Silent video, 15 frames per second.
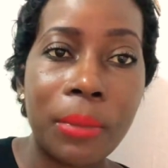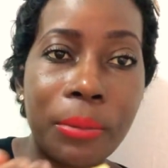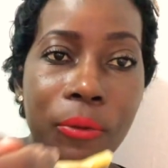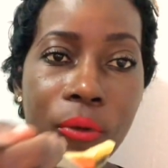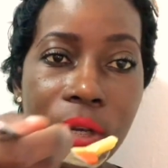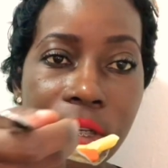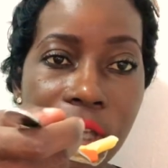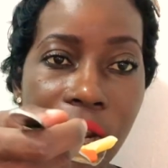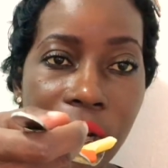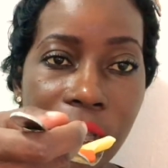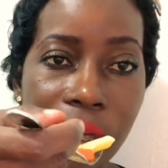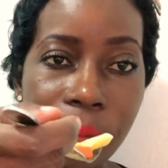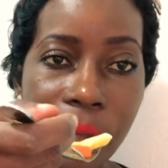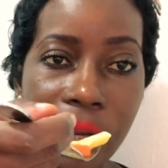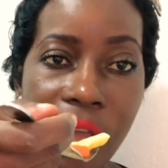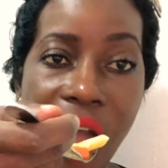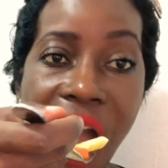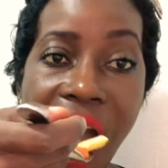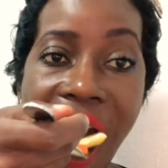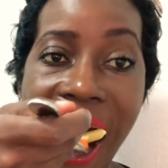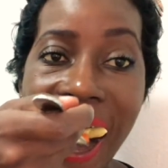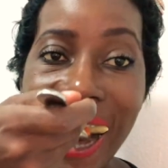maybe one day I'll get better.
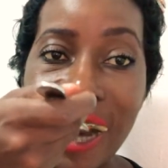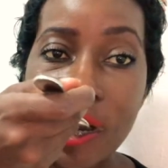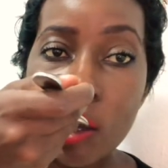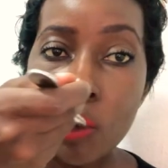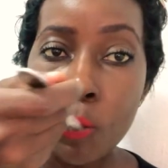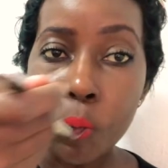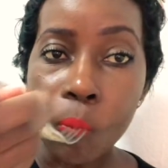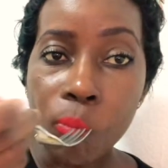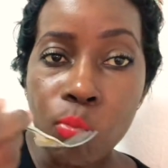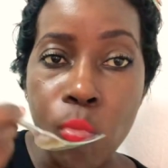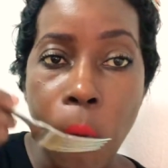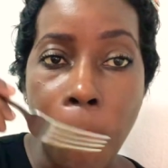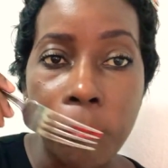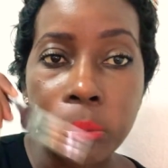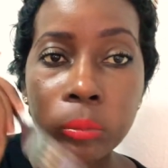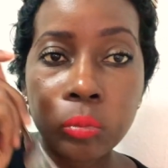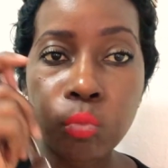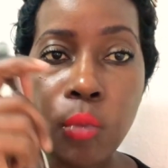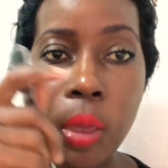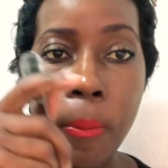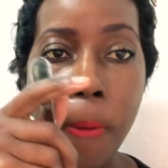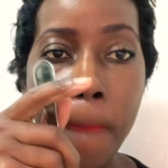
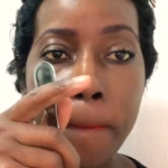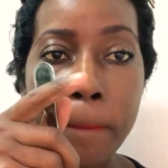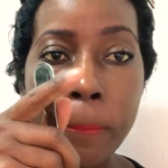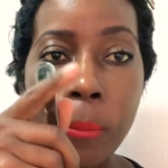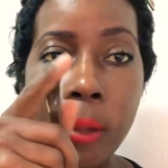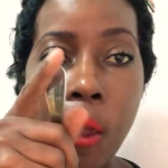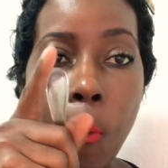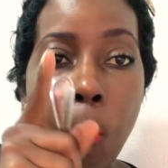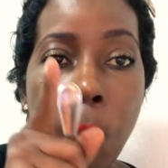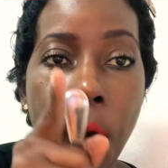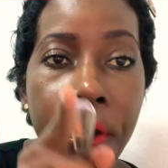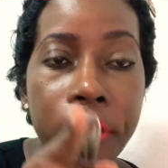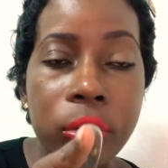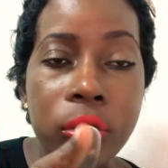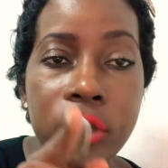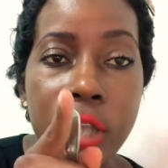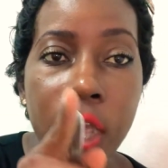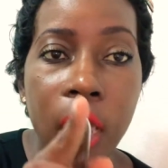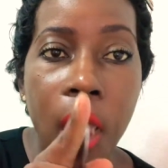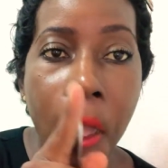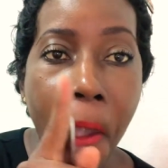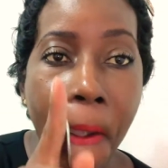Maybe. One
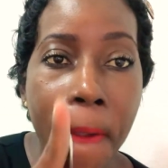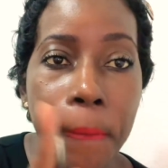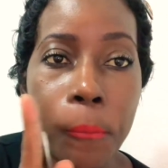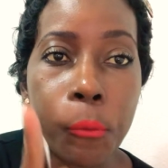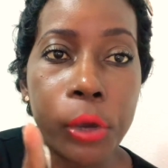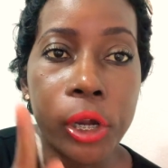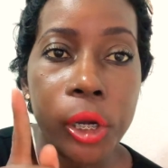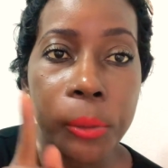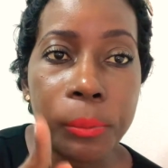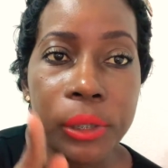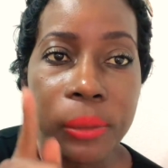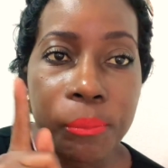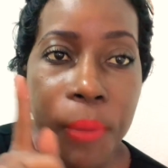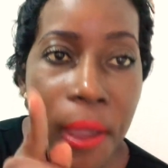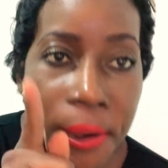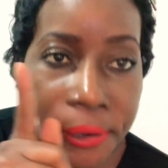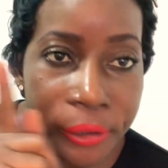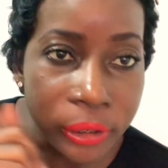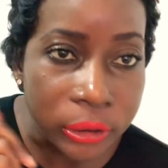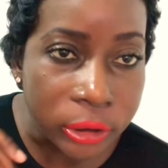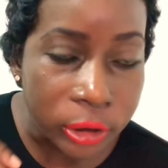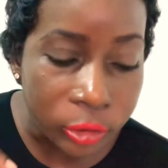day I will be better
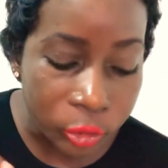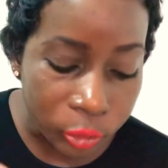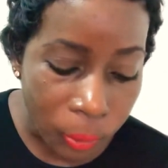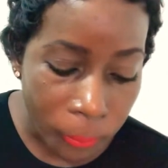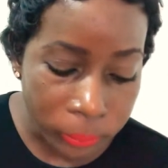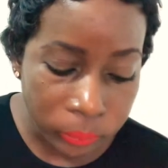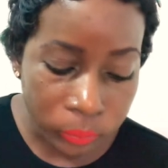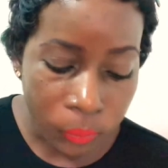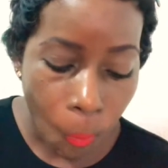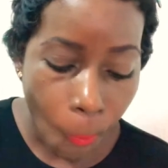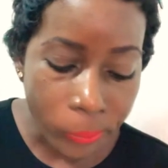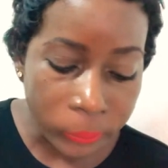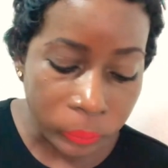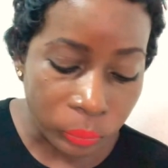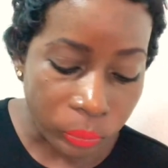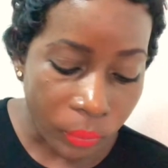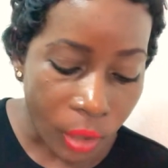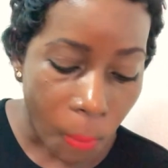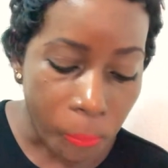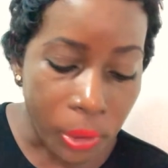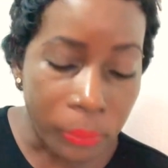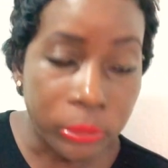at this.
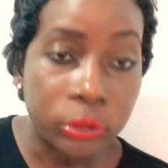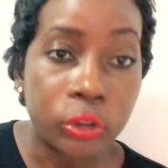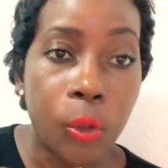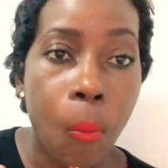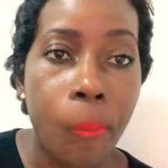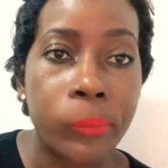Promise you.